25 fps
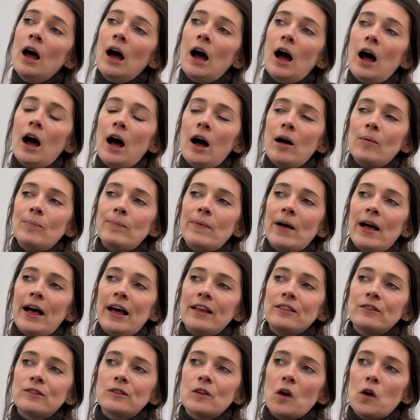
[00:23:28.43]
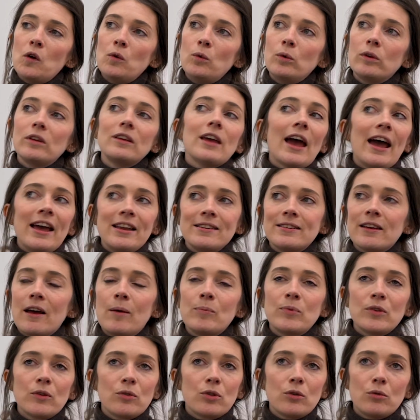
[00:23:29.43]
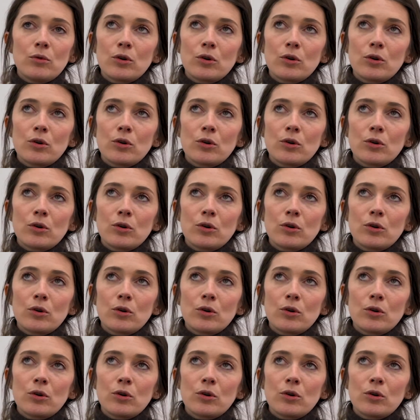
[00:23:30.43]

And so in terms of the